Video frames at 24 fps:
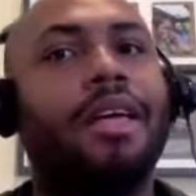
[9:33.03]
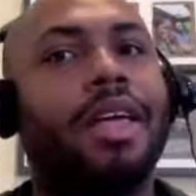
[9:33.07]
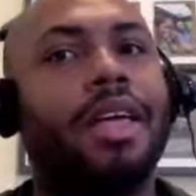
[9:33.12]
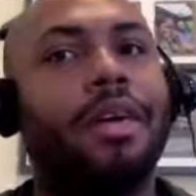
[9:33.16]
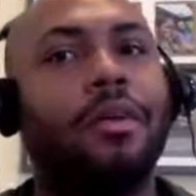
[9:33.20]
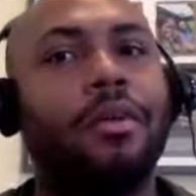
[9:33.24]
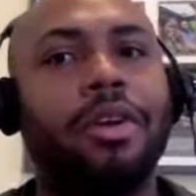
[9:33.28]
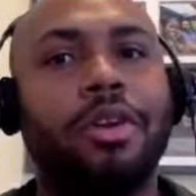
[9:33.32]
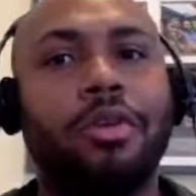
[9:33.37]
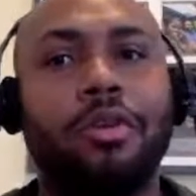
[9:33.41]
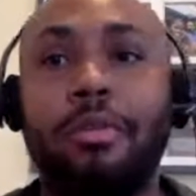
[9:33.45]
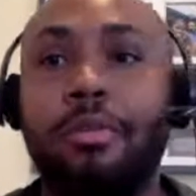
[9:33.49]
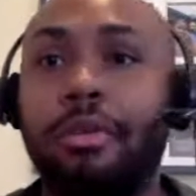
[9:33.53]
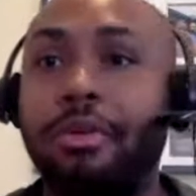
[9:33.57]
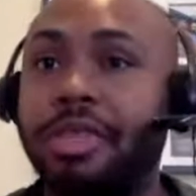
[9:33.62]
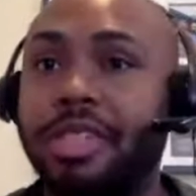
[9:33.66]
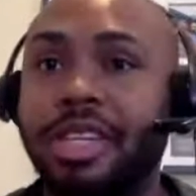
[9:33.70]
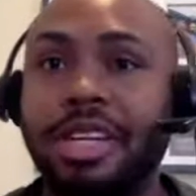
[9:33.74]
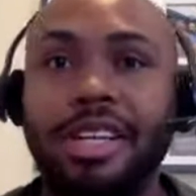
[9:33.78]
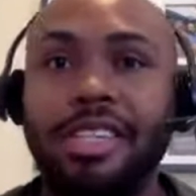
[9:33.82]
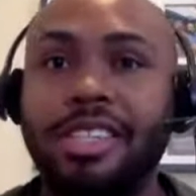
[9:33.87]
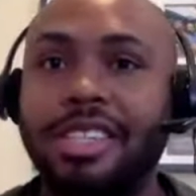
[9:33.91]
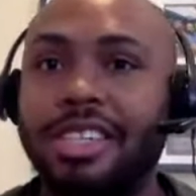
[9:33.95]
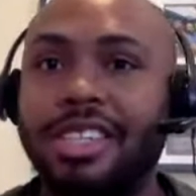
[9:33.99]
and we're doing
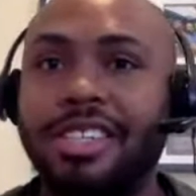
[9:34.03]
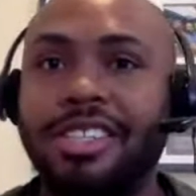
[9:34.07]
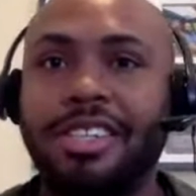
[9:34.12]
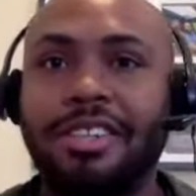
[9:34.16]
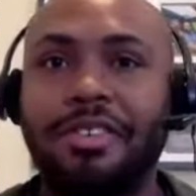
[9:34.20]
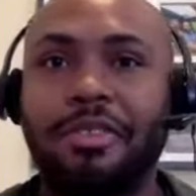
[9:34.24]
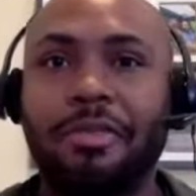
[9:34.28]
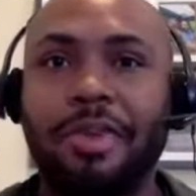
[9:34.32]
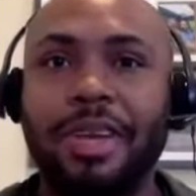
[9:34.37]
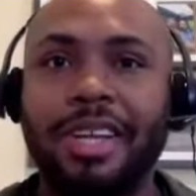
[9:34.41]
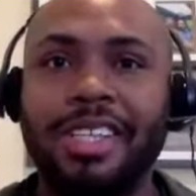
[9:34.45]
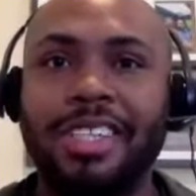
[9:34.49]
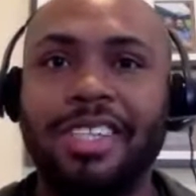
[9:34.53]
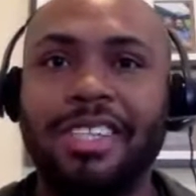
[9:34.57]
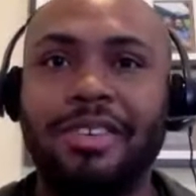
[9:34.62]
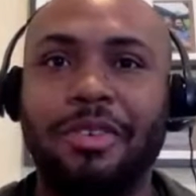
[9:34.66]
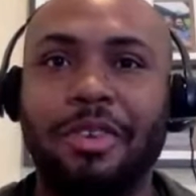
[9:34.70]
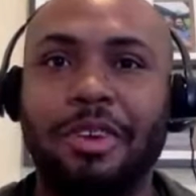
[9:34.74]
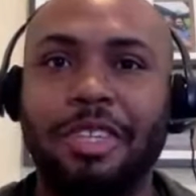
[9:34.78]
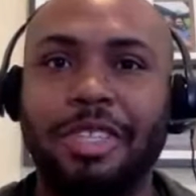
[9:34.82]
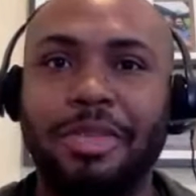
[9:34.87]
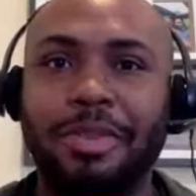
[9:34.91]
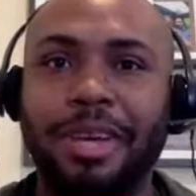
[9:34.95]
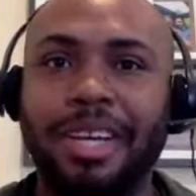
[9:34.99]
percentages,
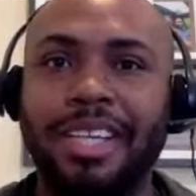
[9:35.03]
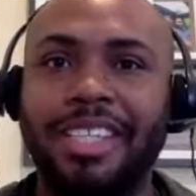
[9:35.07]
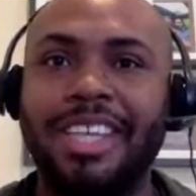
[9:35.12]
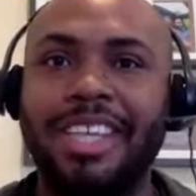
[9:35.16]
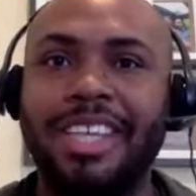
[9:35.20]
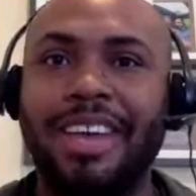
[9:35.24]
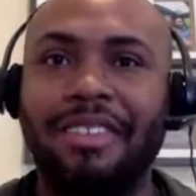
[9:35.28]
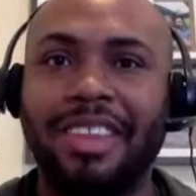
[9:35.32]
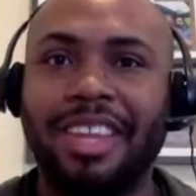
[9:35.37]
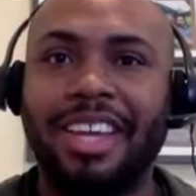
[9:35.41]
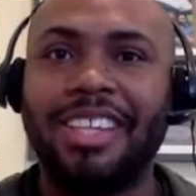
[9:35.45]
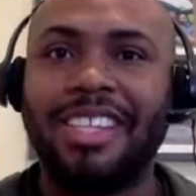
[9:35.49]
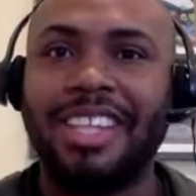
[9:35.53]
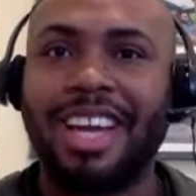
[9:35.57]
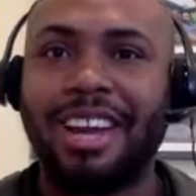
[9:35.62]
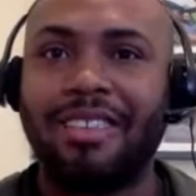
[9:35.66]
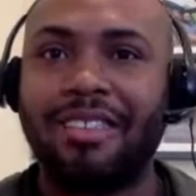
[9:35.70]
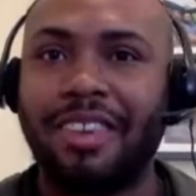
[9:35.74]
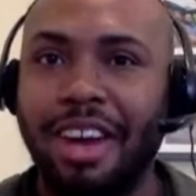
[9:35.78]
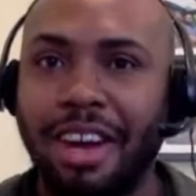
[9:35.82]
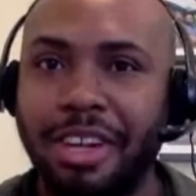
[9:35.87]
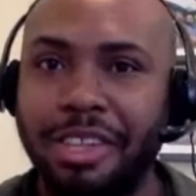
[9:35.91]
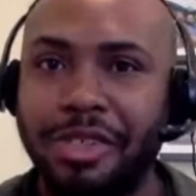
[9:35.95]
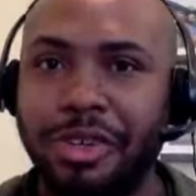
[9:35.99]
which means everything is out
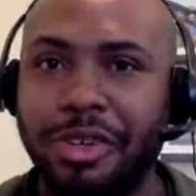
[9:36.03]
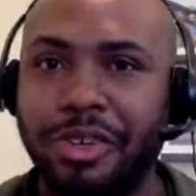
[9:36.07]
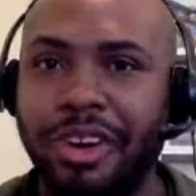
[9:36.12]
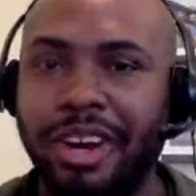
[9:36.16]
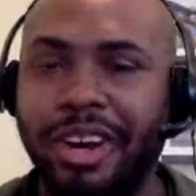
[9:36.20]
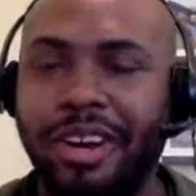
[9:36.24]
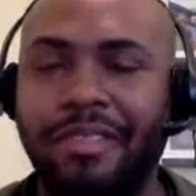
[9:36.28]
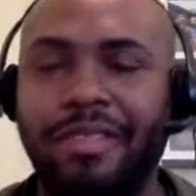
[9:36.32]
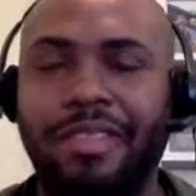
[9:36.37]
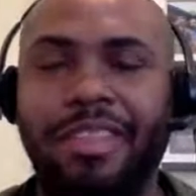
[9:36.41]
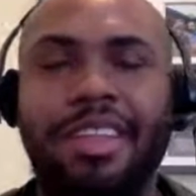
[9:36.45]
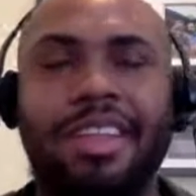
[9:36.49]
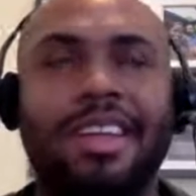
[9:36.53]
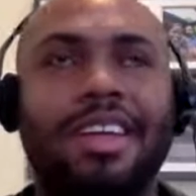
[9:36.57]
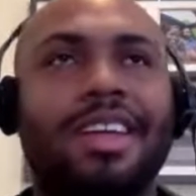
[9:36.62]
of 100, right?